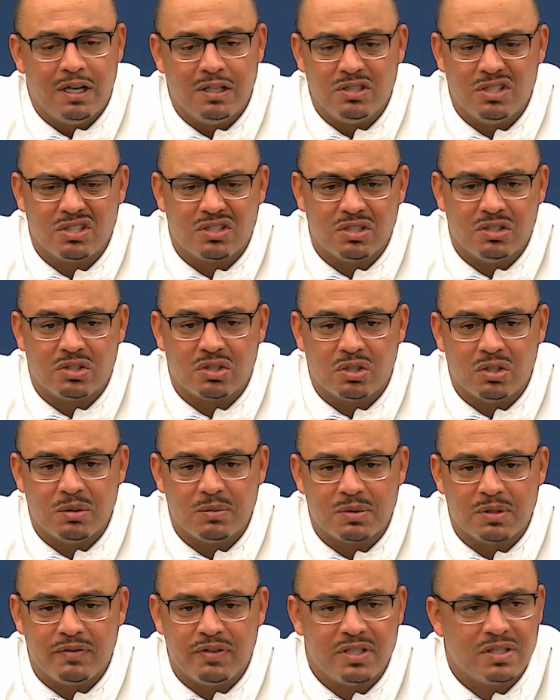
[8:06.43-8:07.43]
Just in
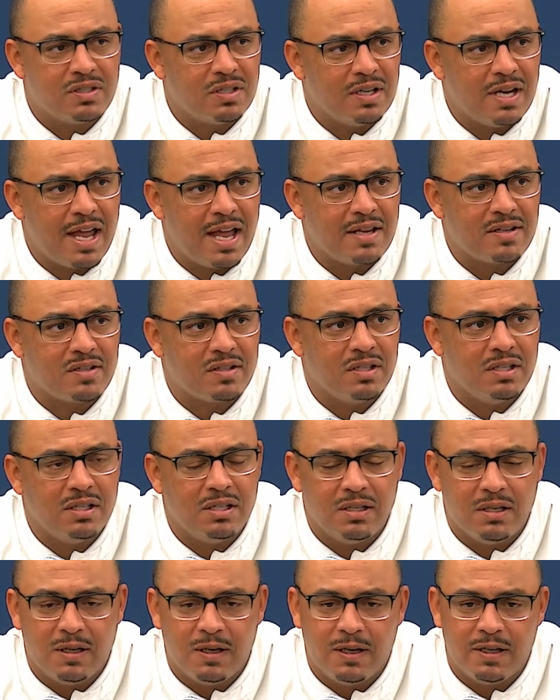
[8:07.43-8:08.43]
terms of his tenacity,
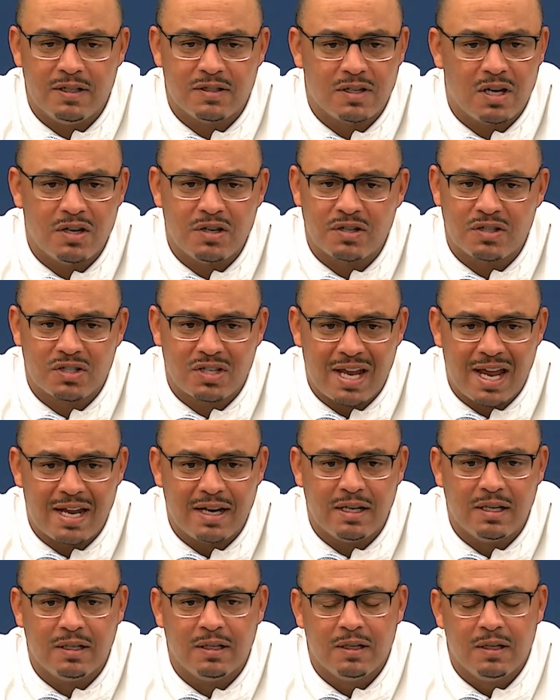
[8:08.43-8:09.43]
his
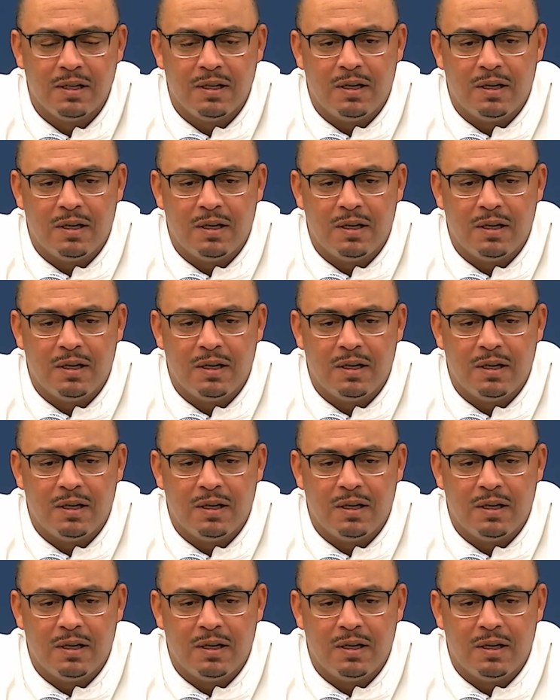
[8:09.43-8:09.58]
understanding,